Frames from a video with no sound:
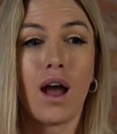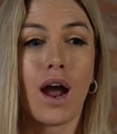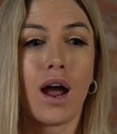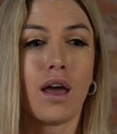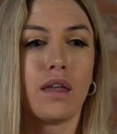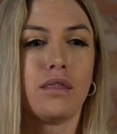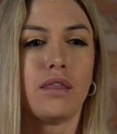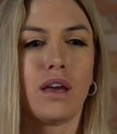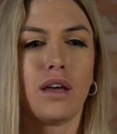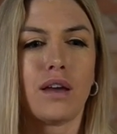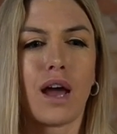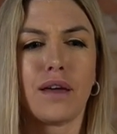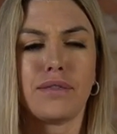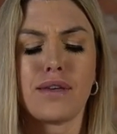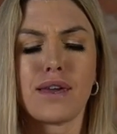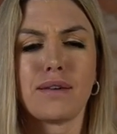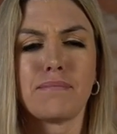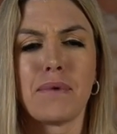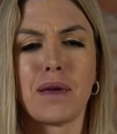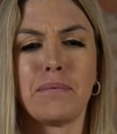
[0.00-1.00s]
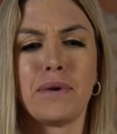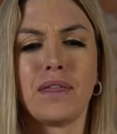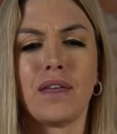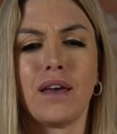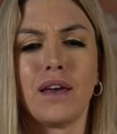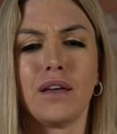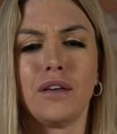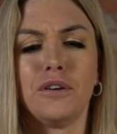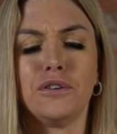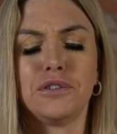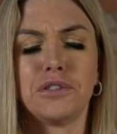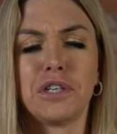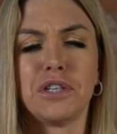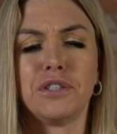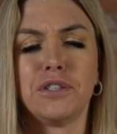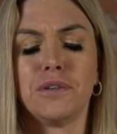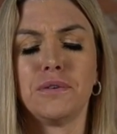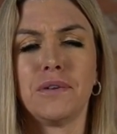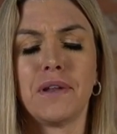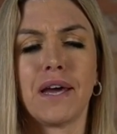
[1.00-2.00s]
I, they, I think maybe they
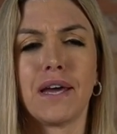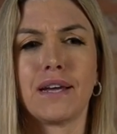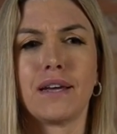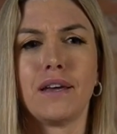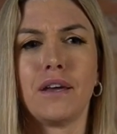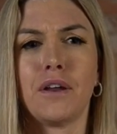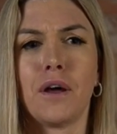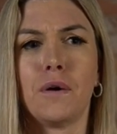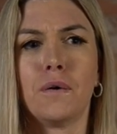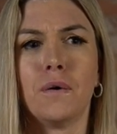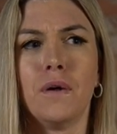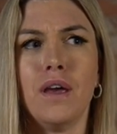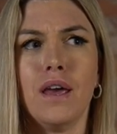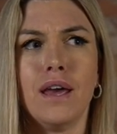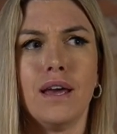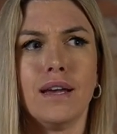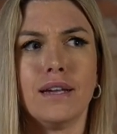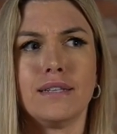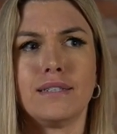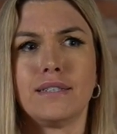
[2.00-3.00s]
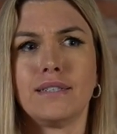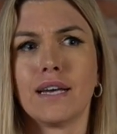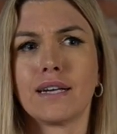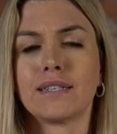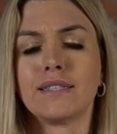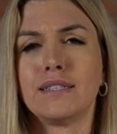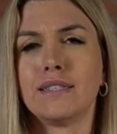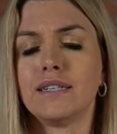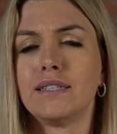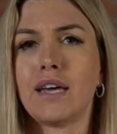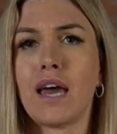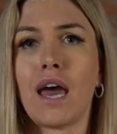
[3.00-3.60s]
usually do like you know six to